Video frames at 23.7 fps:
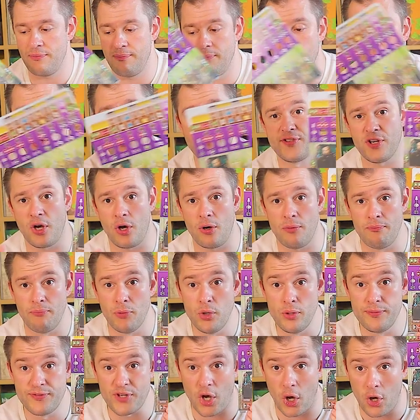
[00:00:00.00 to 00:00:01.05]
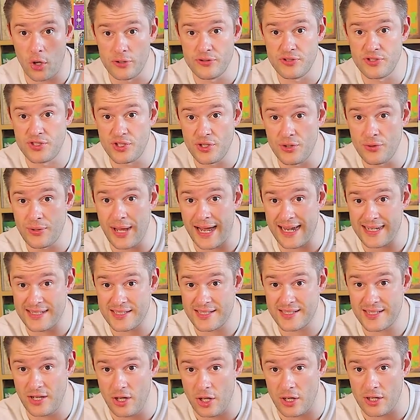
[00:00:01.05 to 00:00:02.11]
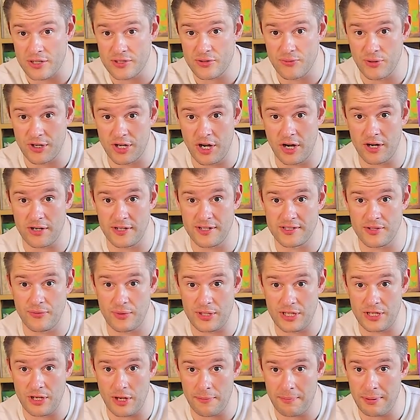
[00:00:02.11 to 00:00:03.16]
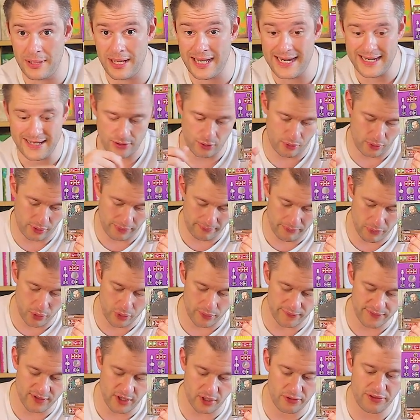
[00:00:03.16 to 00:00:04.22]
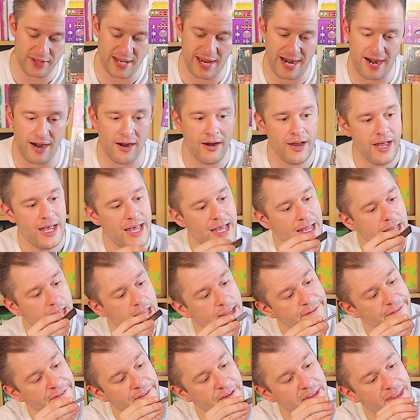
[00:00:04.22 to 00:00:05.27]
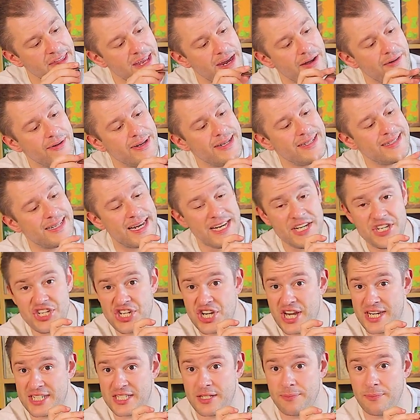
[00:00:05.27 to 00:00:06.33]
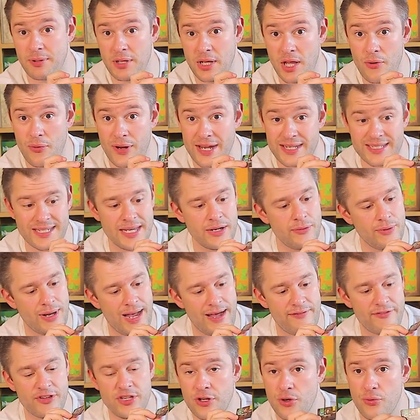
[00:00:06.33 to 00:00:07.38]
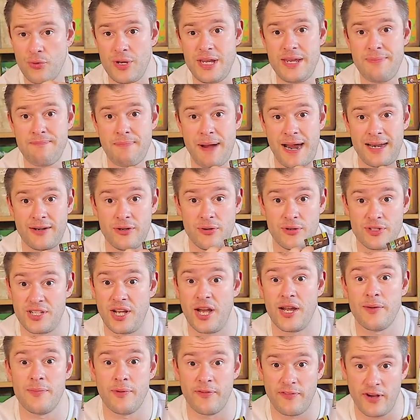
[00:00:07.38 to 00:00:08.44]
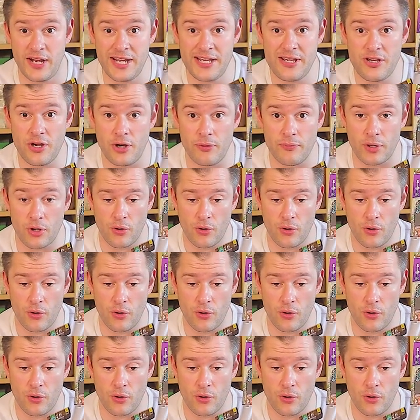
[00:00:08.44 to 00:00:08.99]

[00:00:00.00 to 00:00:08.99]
moves onto that slot, regardless of whether you played it or it moved on there, if there is a chest below it, it will have in the green banner a type of icon